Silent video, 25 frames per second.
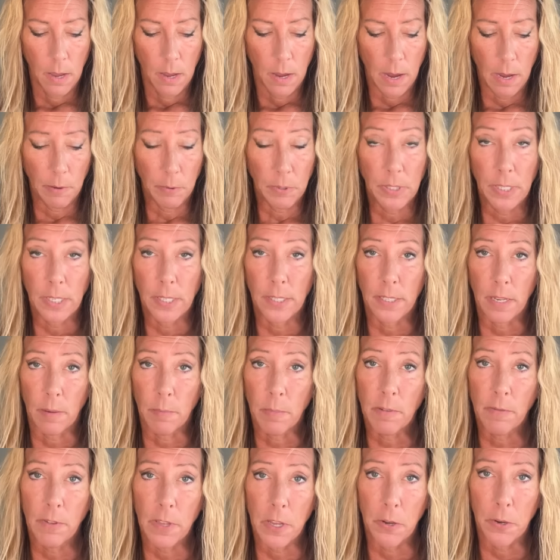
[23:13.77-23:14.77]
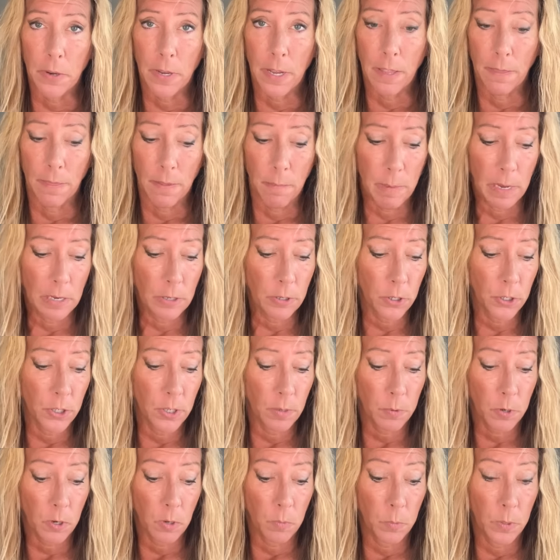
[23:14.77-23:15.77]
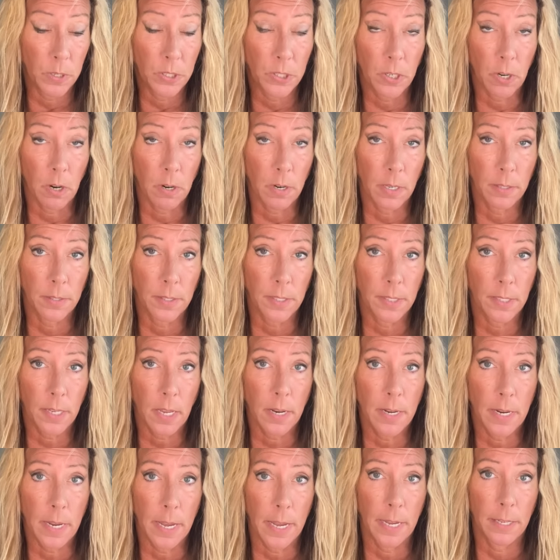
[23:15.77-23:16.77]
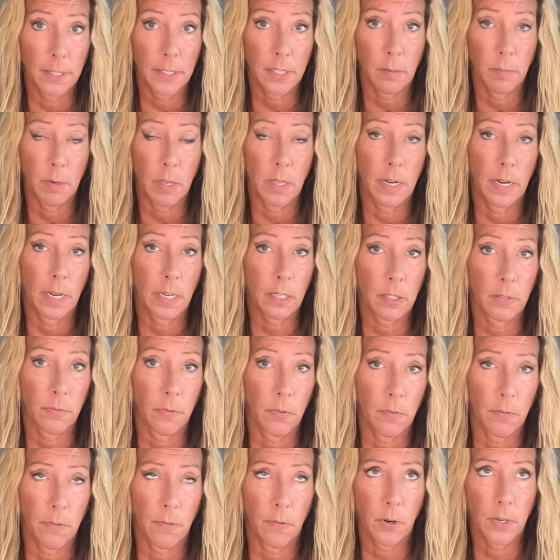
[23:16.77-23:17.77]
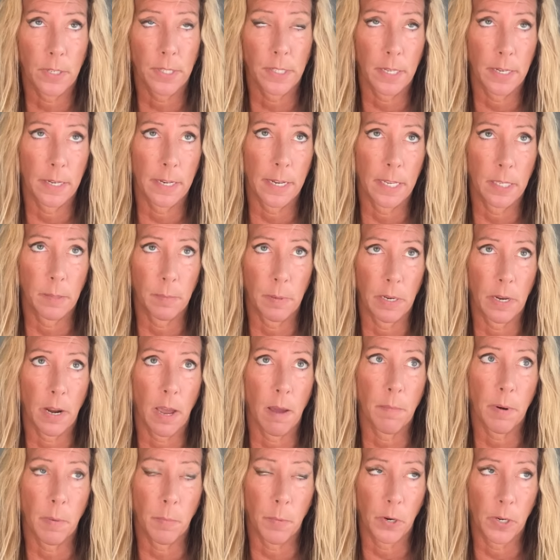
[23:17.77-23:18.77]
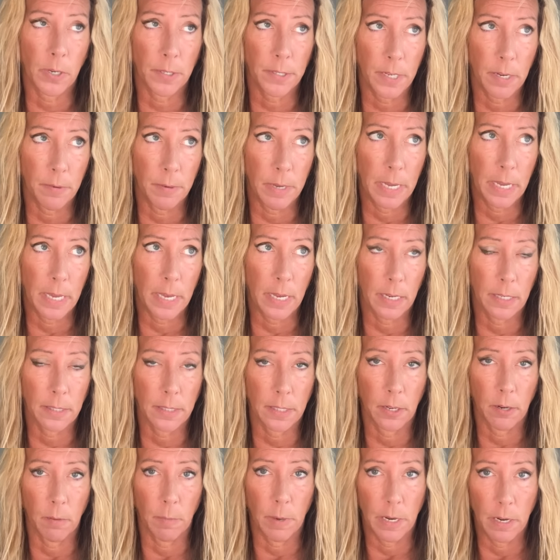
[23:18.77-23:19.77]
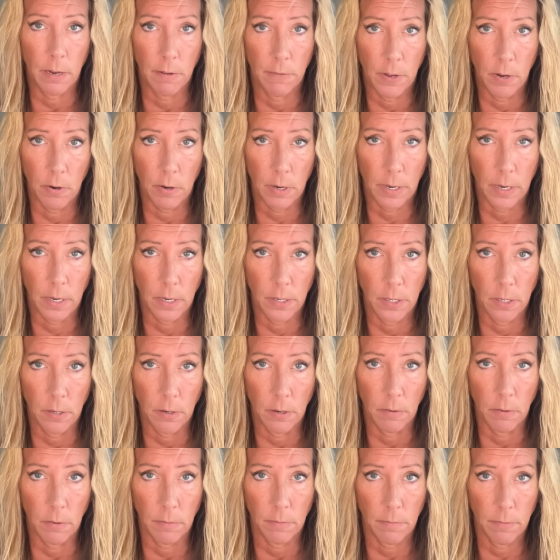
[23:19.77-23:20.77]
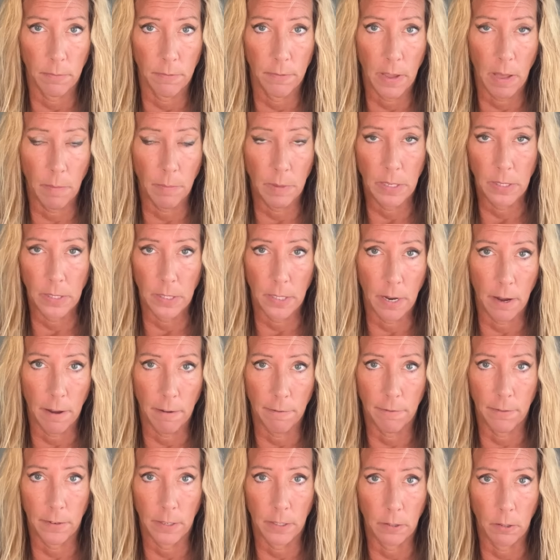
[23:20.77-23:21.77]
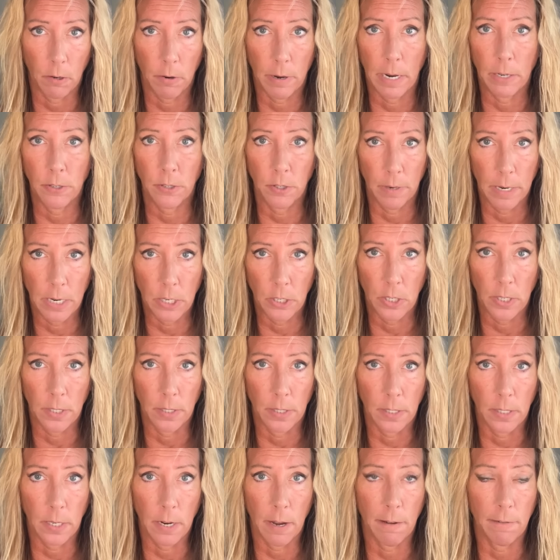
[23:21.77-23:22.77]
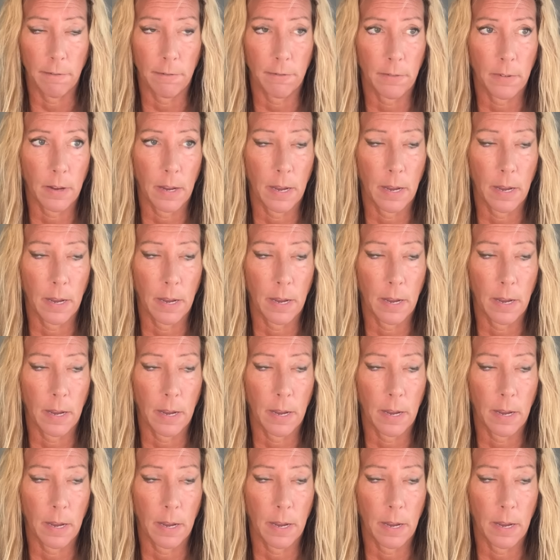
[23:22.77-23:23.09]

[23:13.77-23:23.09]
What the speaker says: I will see some of you in the mentorship group. We start on Sunday. It's going to be the next 4 Sundays, but not Memorial Day weekend, because I know many of you are going to do family stuff and graduation stuff.